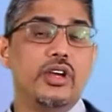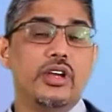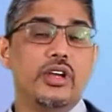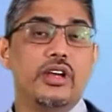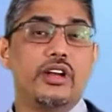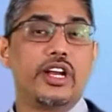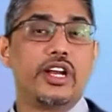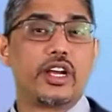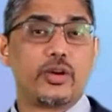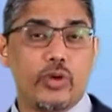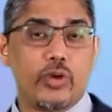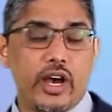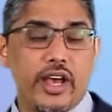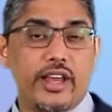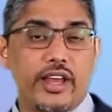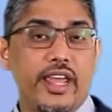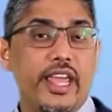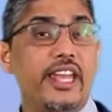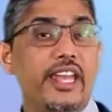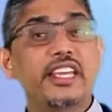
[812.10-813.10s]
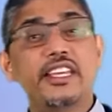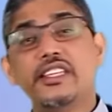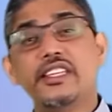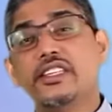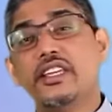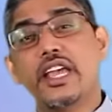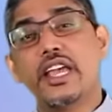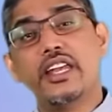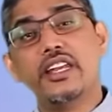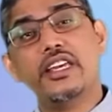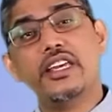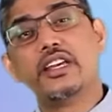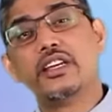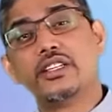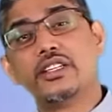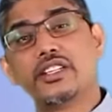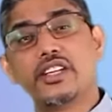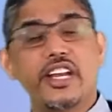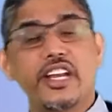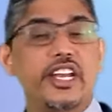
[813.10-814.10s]
require. Any
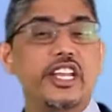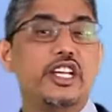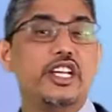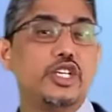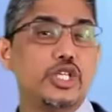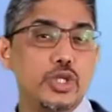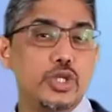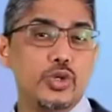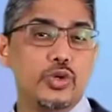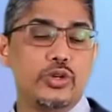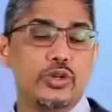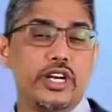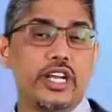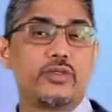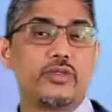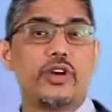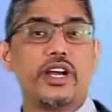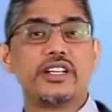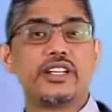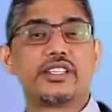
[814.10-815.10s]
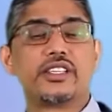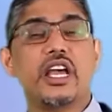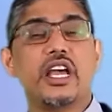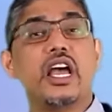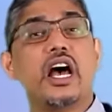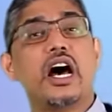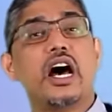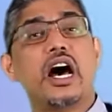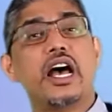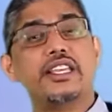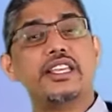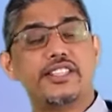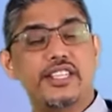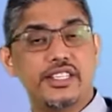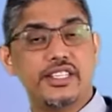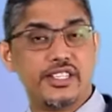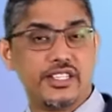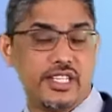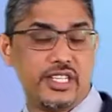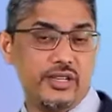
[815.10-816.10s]
screening tool requires high
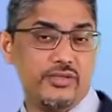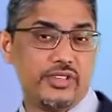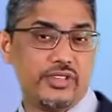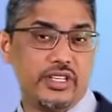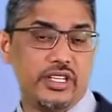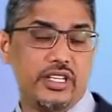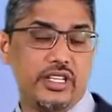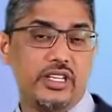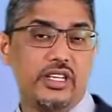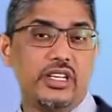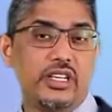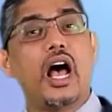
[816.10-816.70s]
sensitivity